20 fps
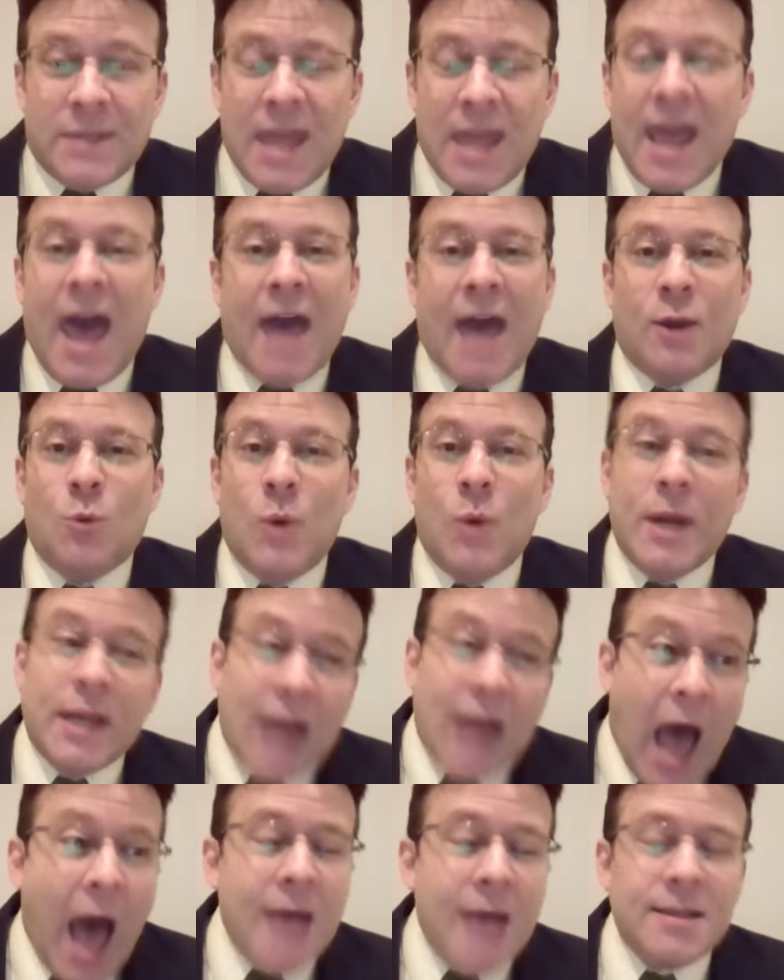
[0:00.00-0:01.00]
They got to win
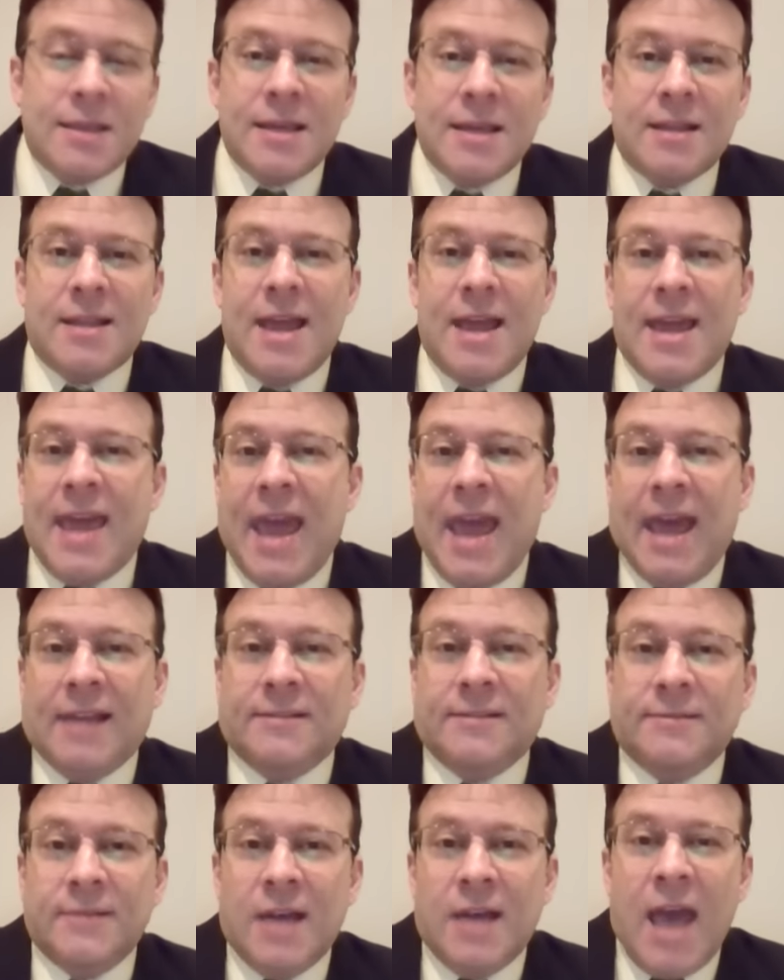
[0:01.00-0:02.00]
it. I think they
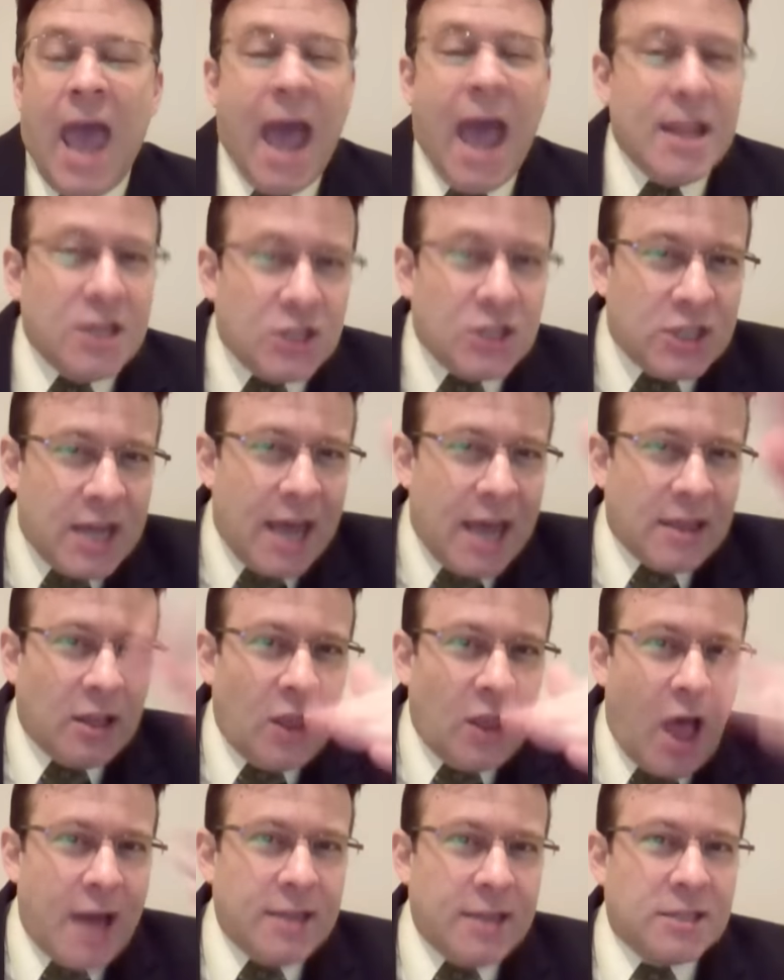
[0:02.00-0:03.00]
can. And you see how the
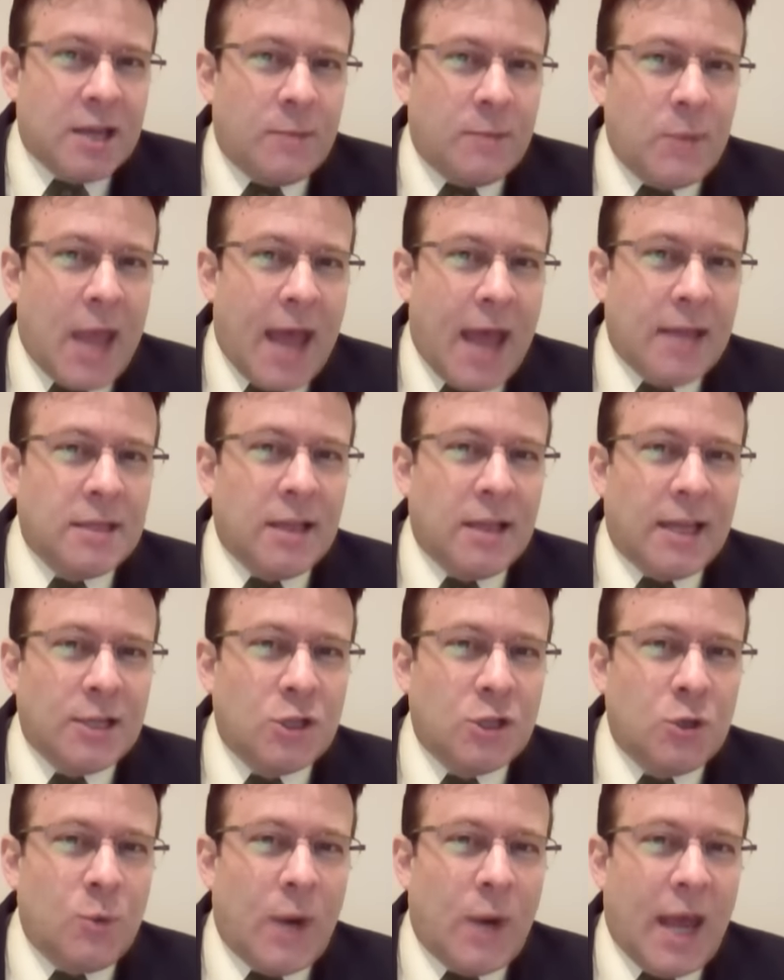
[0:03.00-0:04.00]
line has come down to
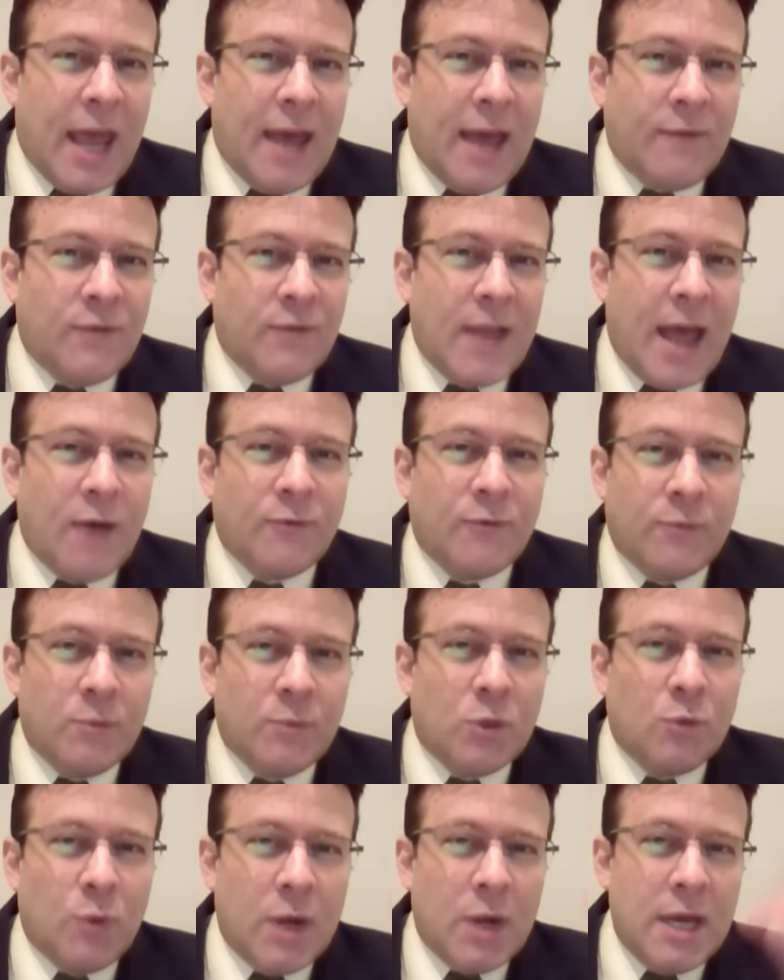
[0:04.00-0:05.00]
like 2.5 now
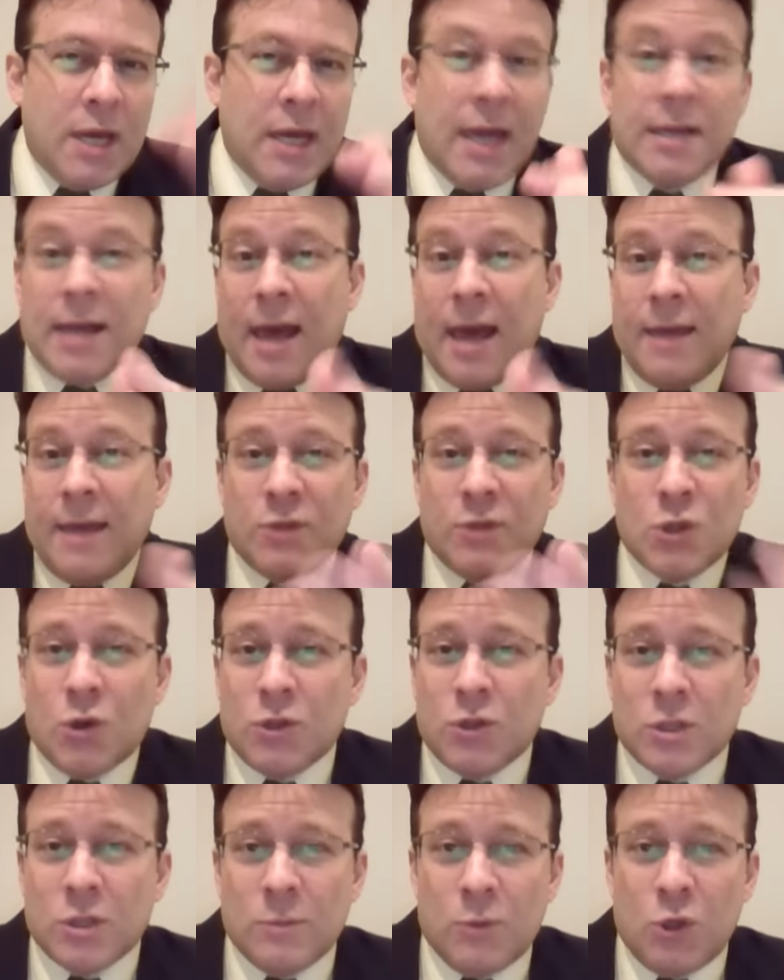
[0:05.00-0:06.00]
from 3. I even
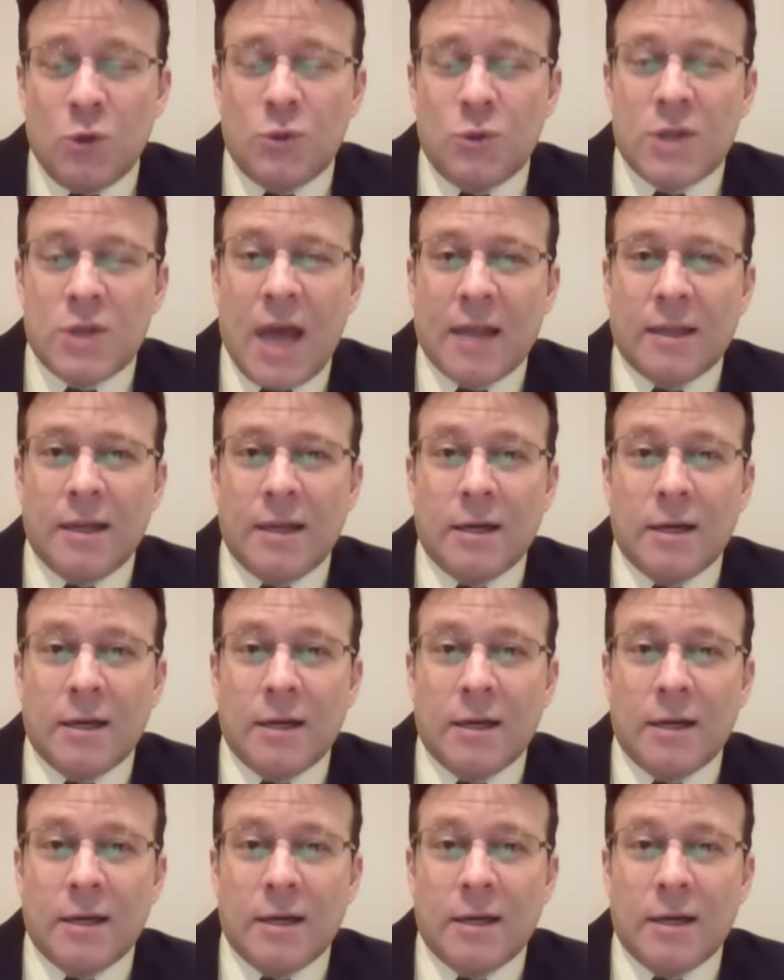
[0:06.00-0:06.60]
saw some 2s out